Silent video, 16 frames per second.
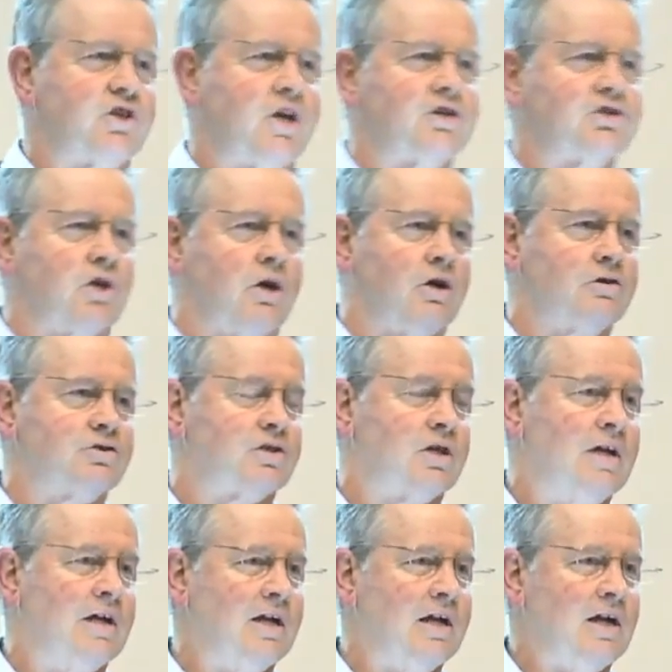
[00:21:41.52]
to the
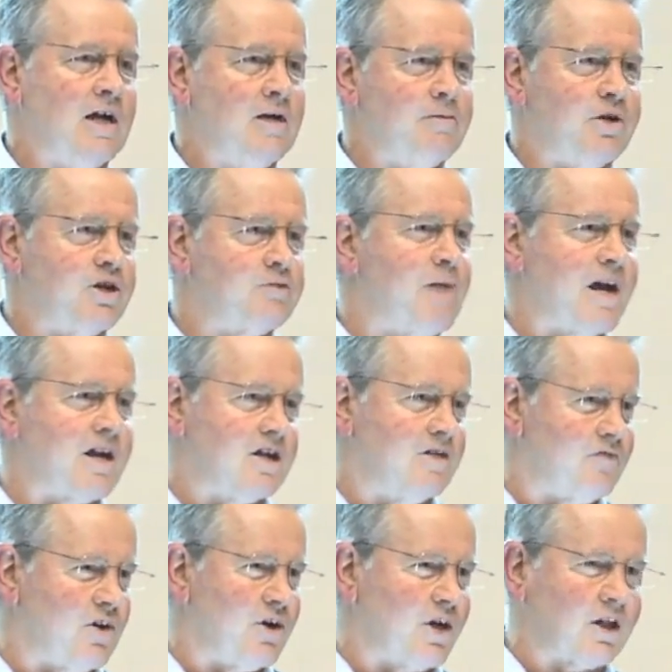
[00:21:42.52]
Gentiles, but he's
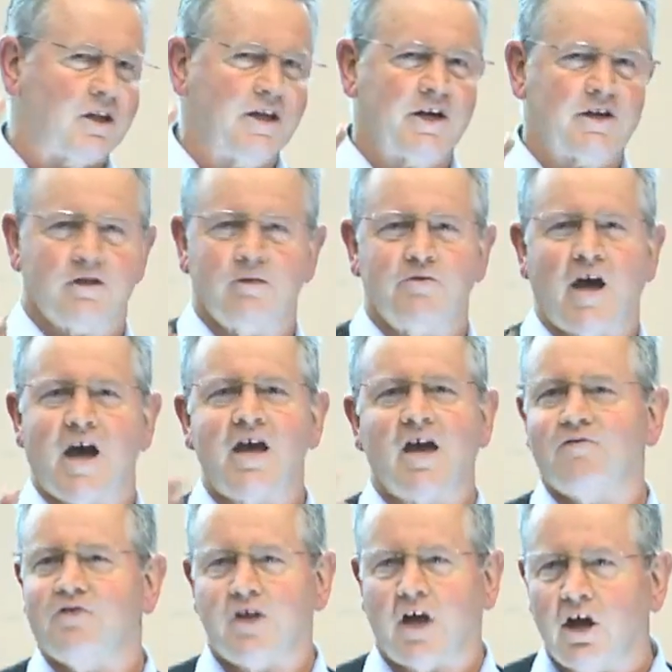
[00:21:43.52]
making it very clear to them,
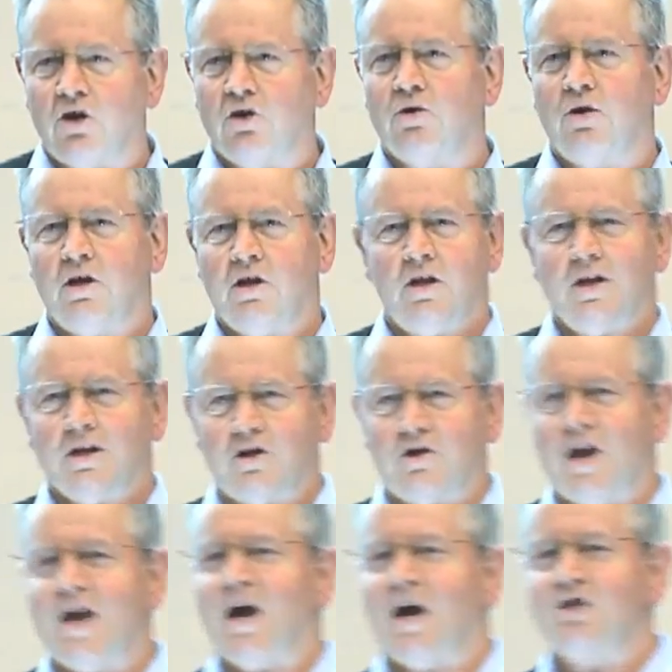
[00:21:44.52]
they have no
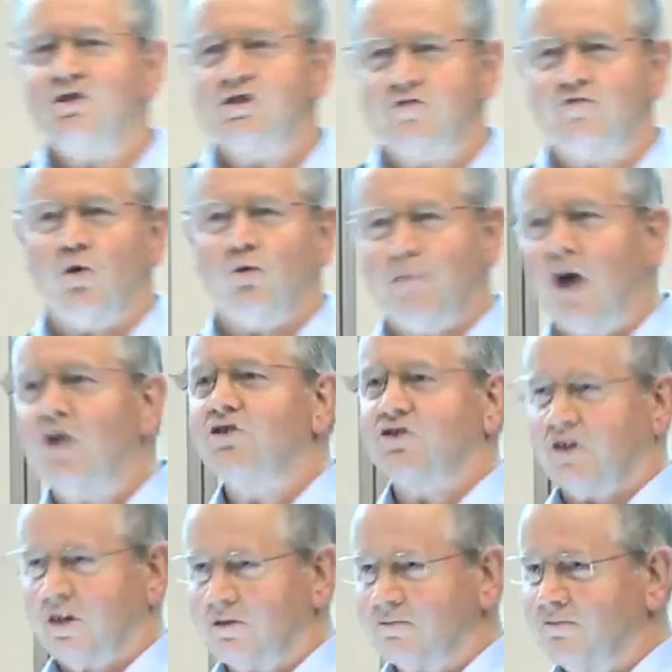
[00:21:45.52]
grounds for
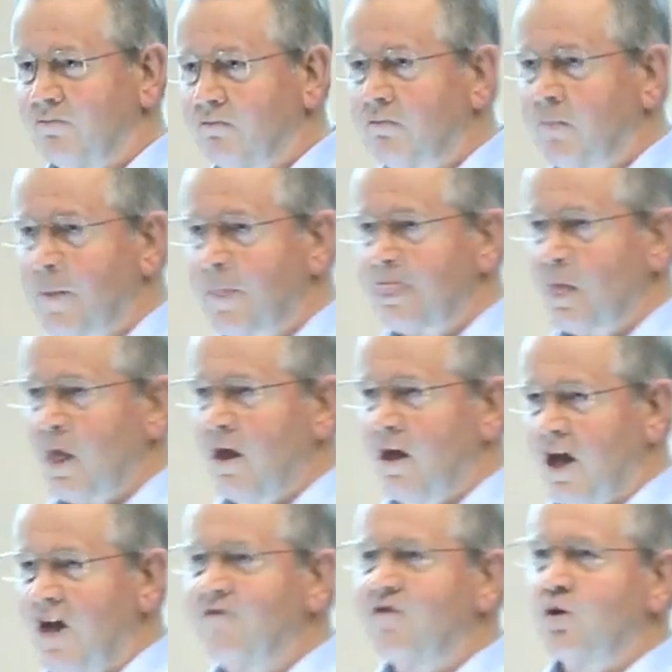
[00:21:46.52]
boasting.
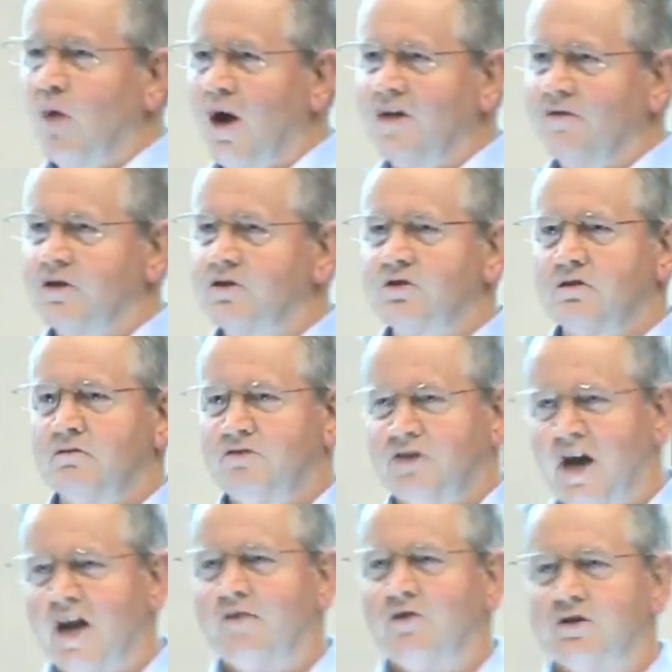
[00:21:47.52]
Every one of us,
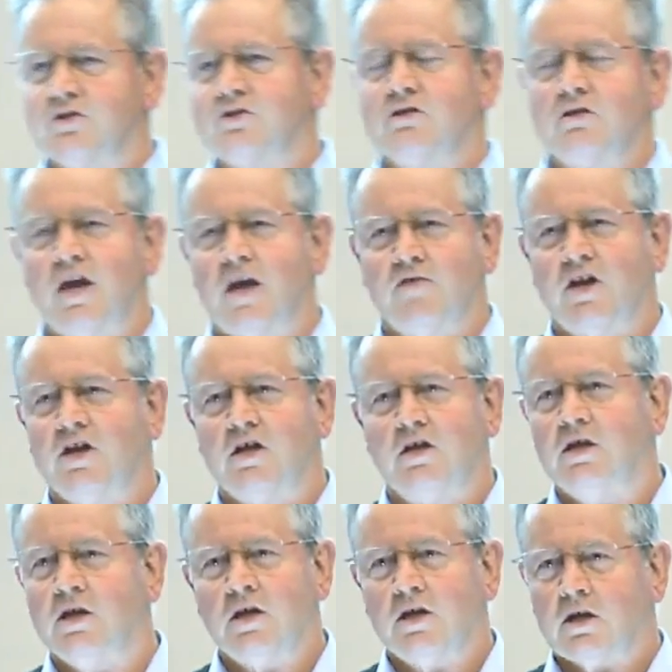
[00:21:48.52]
none of us have
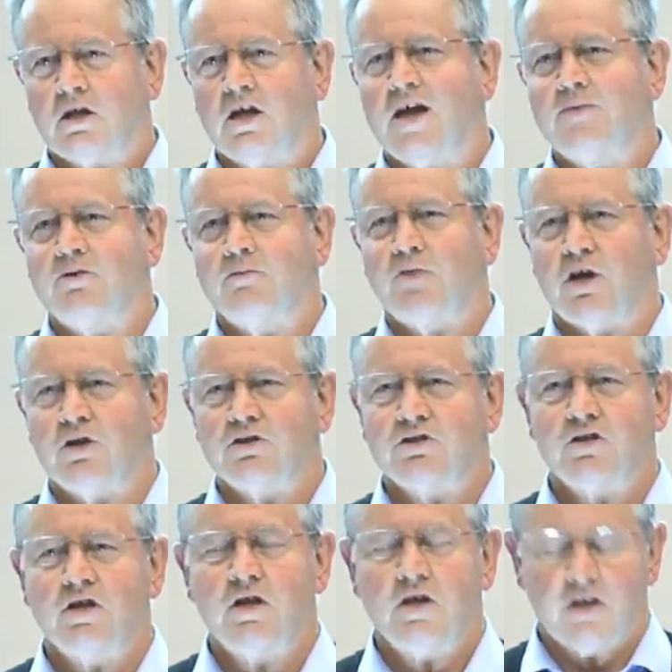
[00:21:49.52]
any claim to
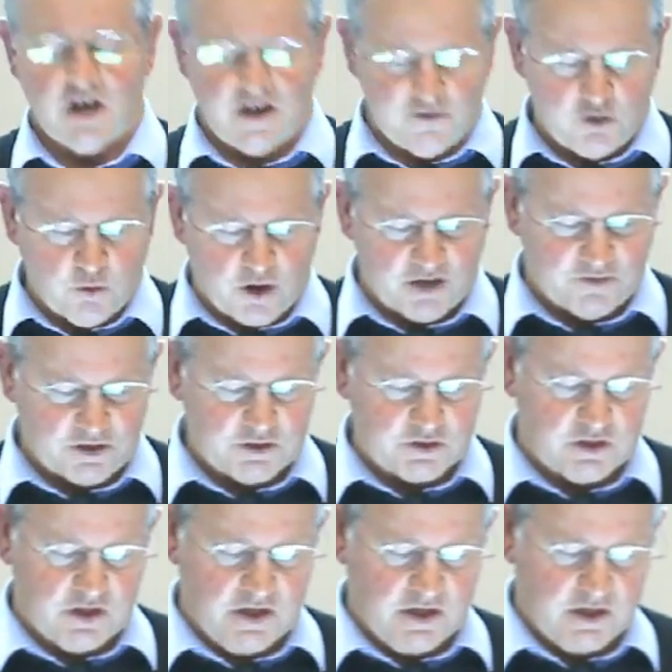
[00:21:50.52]
boast. Every one of
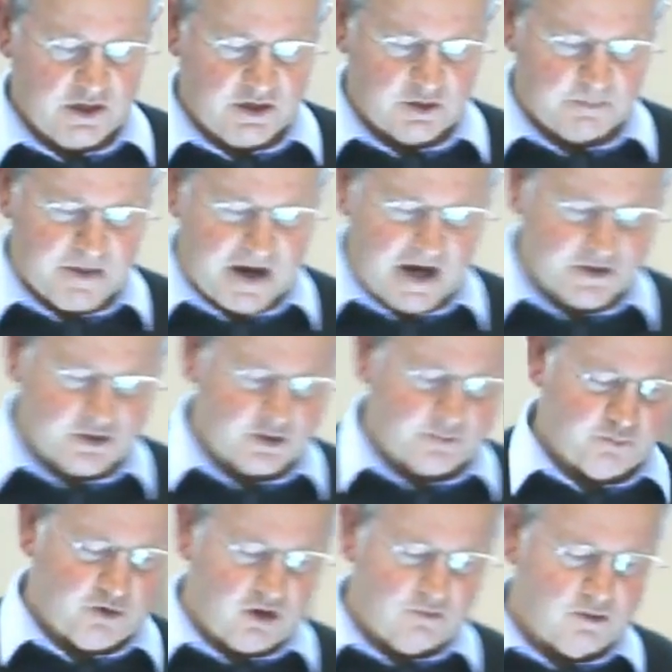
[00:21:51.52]
us is a part
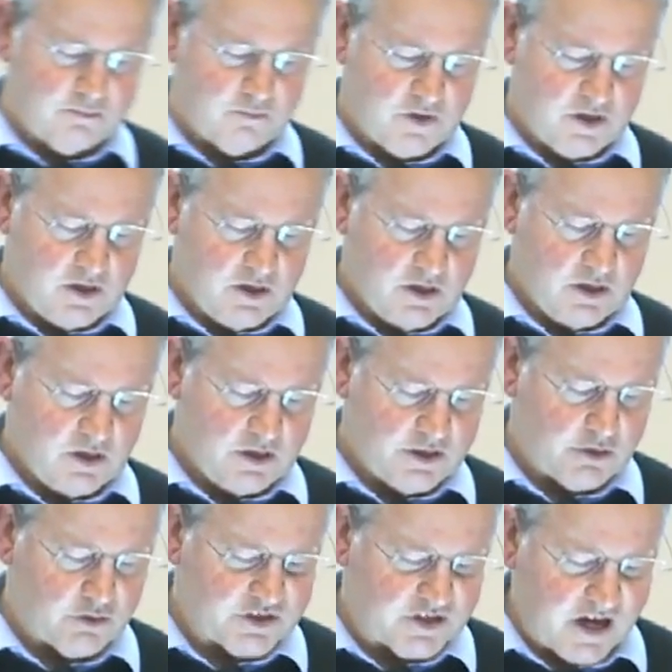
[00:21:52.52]
of this problem.
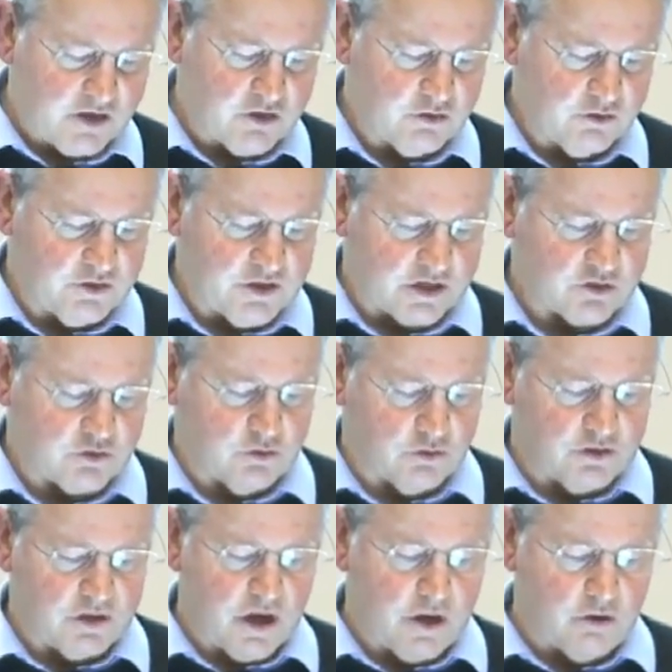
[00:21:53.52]
There is none who does
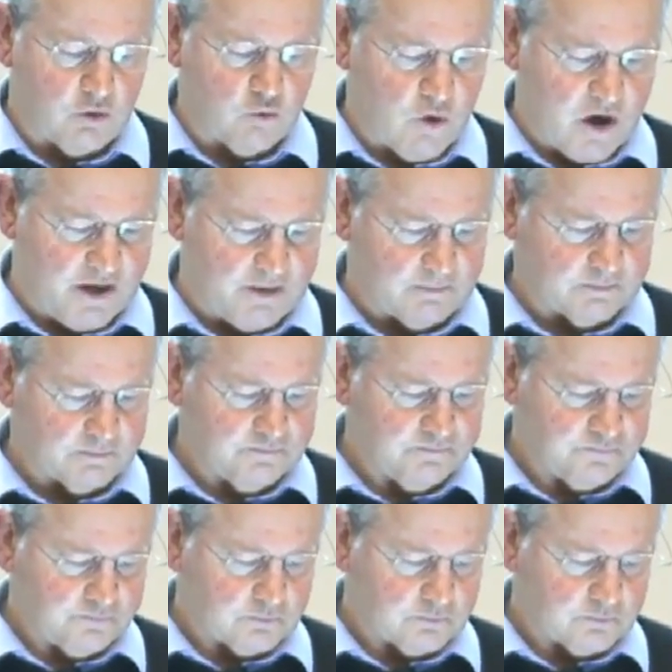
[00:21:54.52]
good, no, not one.